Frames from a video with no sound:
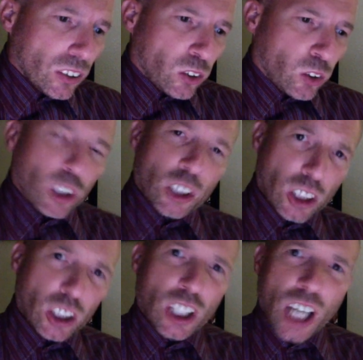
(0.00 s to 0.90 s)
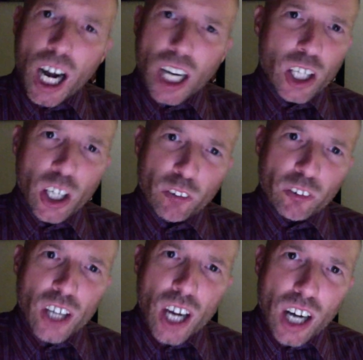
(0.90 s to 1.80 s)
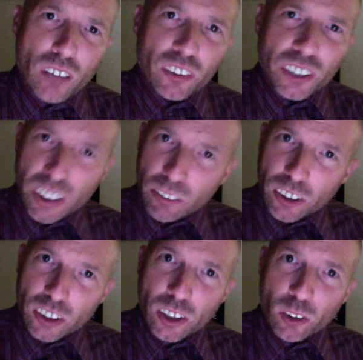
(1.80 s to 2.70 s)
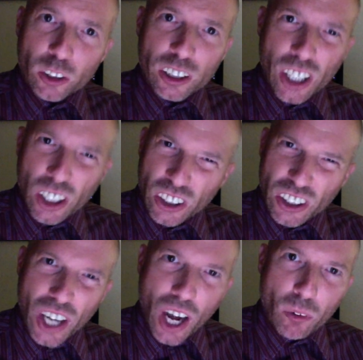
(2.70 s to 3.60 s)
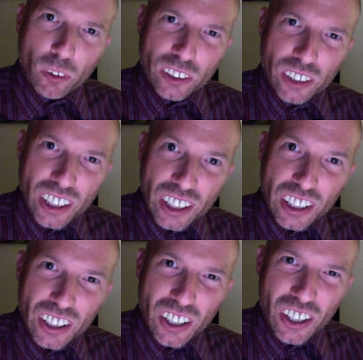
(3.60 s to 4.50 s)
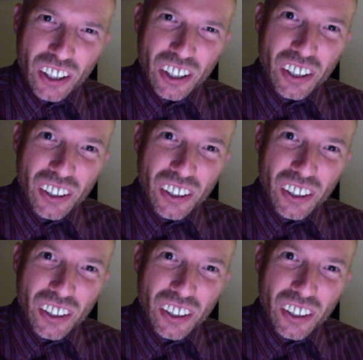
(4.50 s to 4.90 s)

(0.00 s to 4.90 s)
You just gotta love God for giving us those tasty animals to eat, huh?